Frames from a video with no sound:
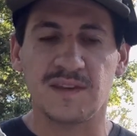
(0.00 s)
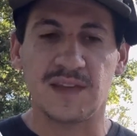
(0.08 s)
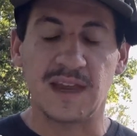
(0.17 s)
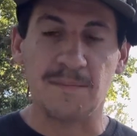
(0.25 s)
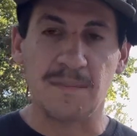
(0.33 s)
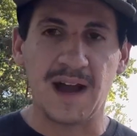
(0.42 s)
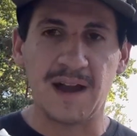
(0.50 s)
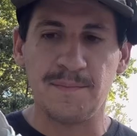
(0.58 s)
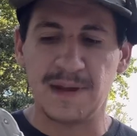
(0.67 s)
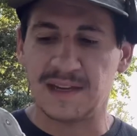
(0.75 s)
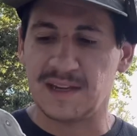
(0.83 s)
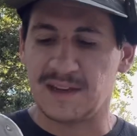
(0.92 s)
in my
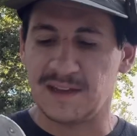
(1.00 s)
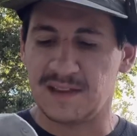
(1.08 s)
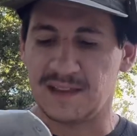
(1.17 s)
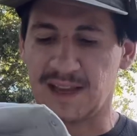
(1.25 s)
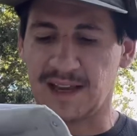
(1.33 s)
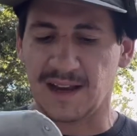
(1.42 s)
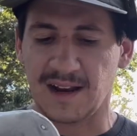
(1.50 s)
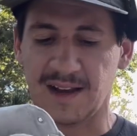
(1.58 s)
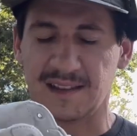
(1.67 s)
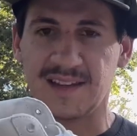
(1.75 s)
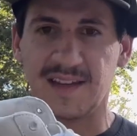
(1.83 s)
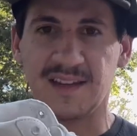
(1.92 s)
opinion, they kind
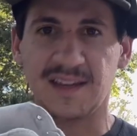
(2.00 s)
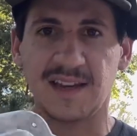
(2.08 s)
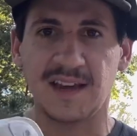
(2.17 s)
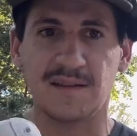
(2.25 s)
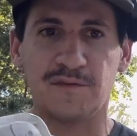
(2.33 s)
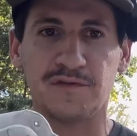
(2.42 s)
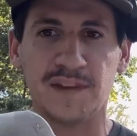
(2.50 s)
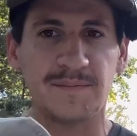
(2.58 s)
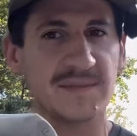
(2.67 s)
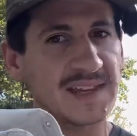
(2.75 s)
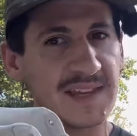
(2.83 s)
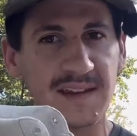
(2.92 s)
of tend to get
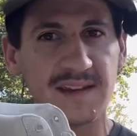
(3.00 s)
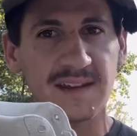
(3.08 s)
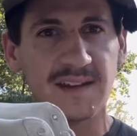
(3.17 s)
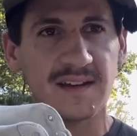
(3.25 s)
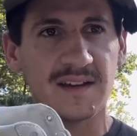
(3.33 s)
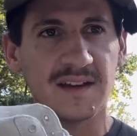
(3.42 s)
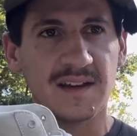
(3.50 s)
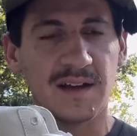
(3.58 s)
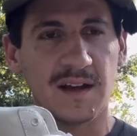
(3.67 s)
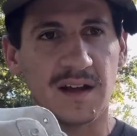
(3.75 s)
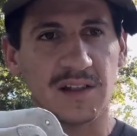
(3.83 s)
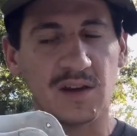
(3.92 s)
flimsy
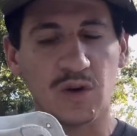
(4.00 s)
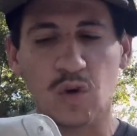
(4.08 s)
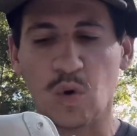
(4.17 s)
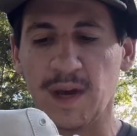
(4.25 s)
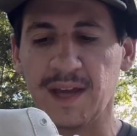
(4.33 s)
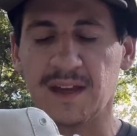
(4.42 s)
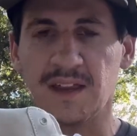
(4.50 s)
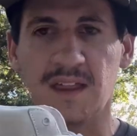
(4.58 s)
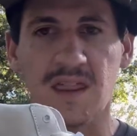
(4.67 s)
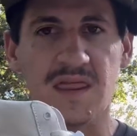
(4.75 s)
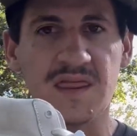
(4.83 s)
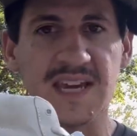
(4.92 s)
a little quick.
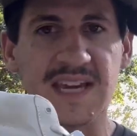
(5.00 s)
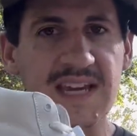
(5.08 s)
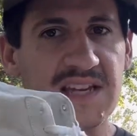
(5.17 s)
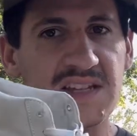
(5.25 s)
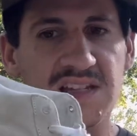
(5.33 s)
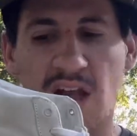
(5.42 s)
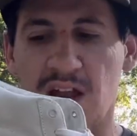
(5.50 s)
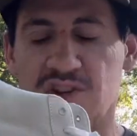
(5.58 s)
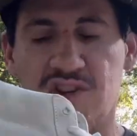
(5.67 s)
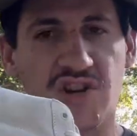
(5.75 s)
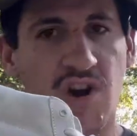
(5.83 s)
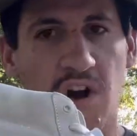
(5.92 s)
These
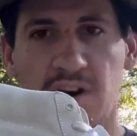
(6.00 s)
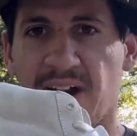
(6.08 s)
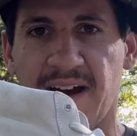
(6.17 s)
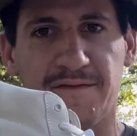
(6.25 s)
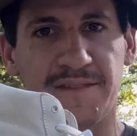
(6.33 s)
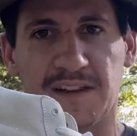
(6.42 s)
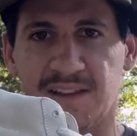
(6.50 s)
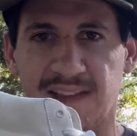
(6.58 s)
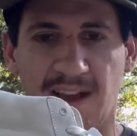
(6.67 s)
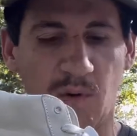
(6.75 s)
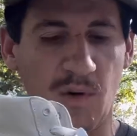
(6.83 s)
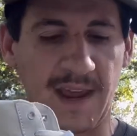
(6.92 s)
are not feeling
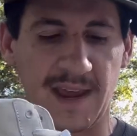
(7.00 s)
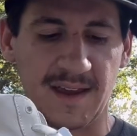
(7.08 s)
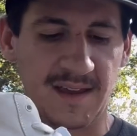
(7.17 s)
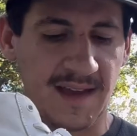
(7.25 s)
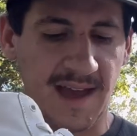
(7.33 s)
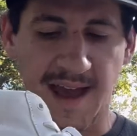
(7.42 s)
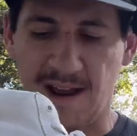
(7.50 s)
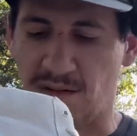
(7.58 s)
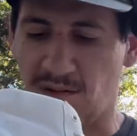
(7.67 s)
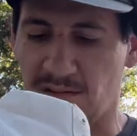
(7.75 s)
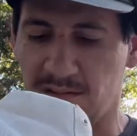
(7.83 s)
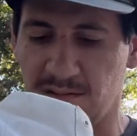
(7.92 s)
that way at
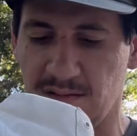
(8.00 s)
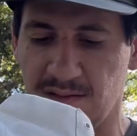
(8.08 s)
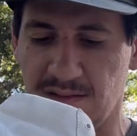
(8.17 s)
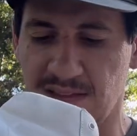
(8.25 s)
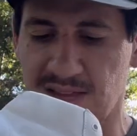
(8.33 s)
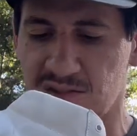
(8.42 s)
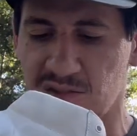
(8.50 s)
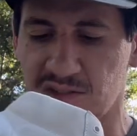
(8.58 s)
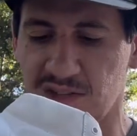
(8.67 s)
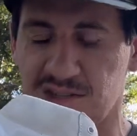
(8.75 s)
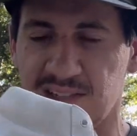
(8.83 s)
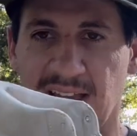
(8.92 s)
all. These are
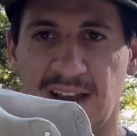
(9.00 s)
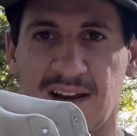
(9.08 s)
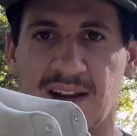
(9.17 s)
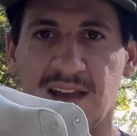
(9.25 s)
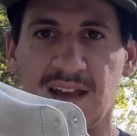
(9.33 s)
just in